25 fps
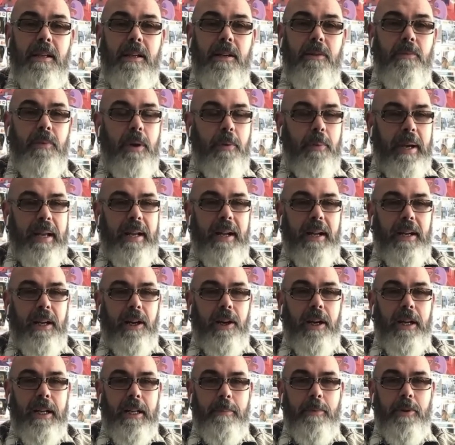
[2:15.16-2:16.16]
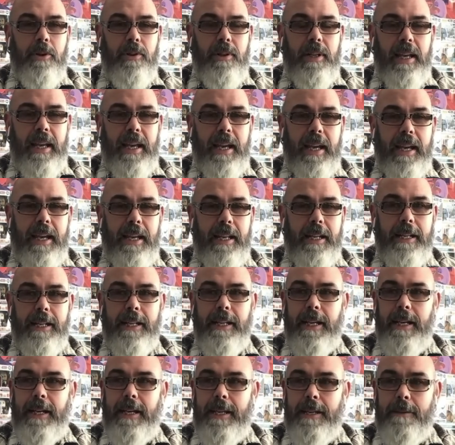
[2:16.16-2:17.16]
We went on our honeymoon and
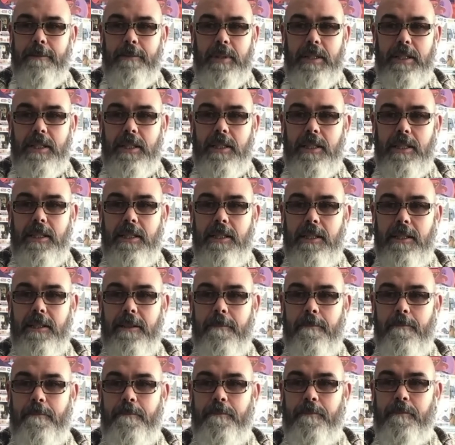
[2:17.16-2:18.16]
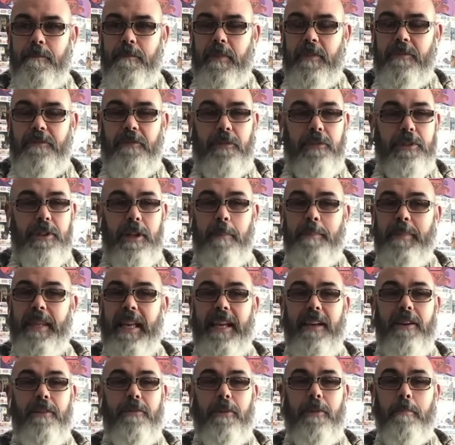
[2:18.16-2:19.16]
it was
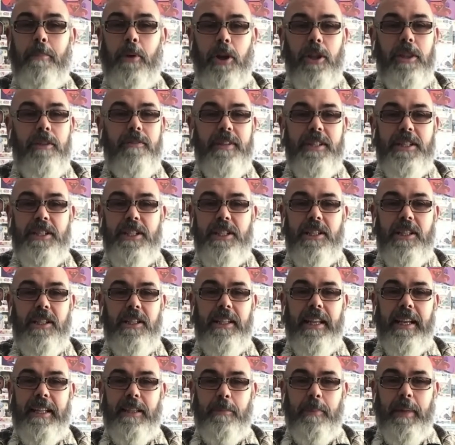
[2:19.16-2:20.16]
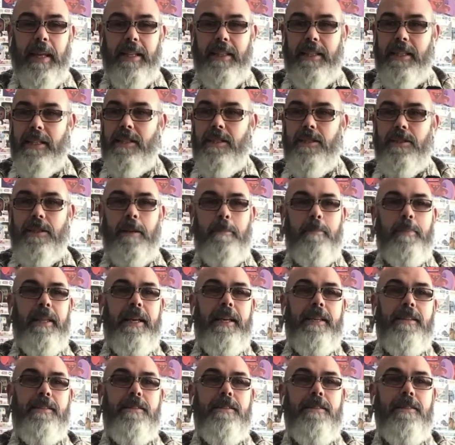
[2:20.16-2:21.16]
something for both of us just clicked. I'm like, this is our
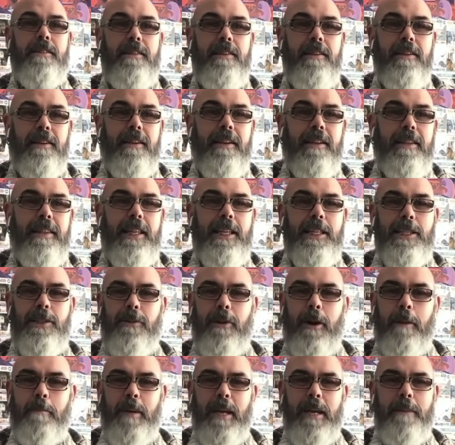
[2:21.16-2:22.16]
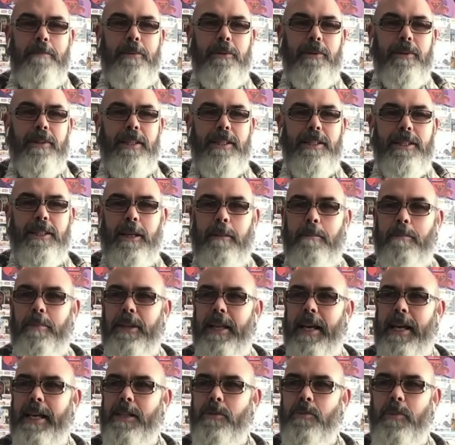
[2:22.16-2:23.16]
place. These are our people. This is our
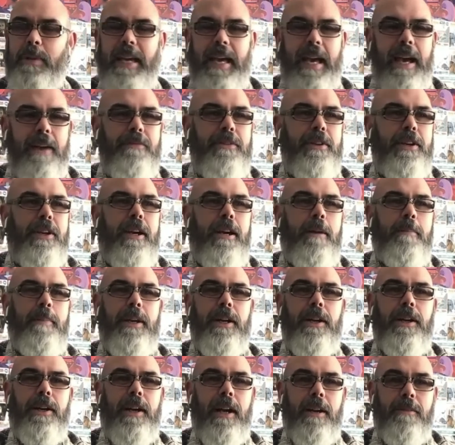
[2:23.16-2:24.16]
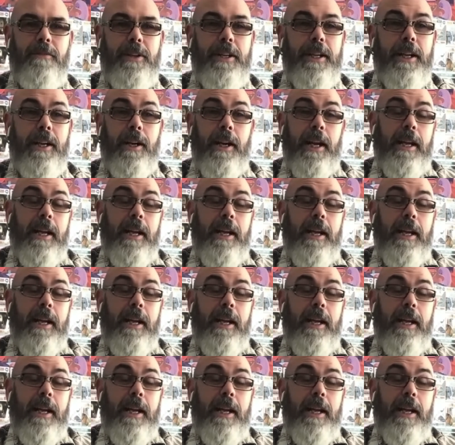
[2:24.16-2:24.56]
place. We have to come here every year.